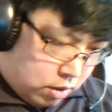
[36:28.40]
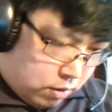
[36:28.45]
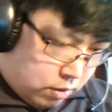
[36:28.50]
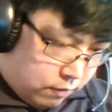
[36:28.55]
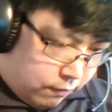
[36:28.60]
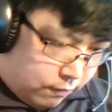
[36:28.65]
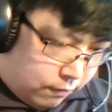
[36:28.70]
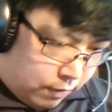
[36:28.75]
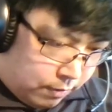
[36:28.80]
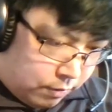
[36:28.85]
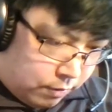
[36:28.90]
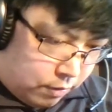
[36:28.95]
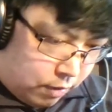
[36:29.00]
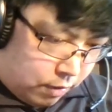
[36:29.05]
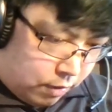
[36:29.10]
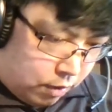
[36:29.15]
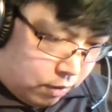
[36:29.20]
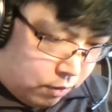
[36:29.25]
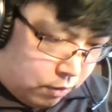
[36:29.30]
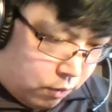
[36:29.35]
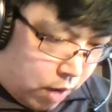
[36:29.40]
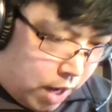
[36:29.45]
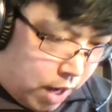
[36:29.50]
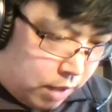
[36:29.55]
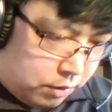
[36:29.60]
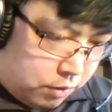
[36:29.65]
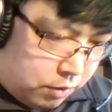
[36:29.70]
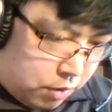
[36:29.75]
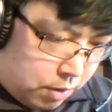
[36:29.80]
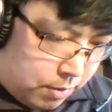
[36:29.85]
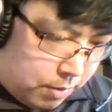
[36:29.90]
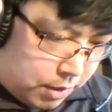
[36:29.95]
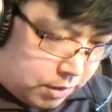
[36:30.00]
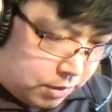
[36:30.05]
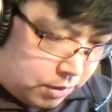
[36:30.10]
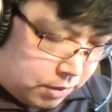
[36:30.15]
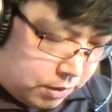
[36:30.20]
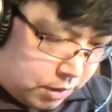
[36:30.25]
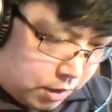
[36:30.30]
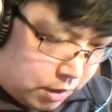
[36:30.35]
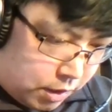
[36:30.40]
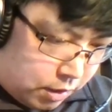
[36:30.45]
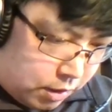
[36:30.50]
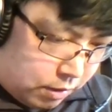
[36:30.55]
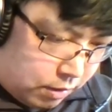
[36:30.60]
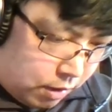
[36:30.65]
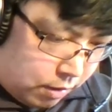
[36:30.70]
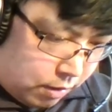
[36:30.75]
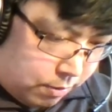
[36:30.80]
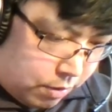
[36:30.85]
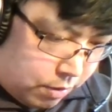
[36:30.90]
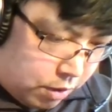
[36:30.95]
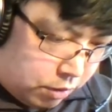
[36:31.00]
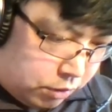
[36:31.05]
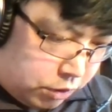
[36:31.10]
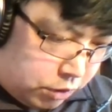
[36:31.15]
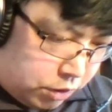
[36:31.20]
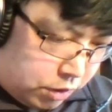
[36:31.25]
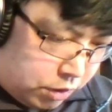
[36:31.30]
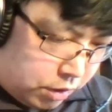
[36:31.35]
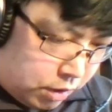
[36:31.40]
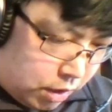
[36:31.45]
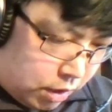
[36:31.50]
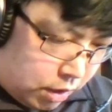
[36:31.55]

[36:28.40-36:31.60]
from, or wild Kori Bustards are poached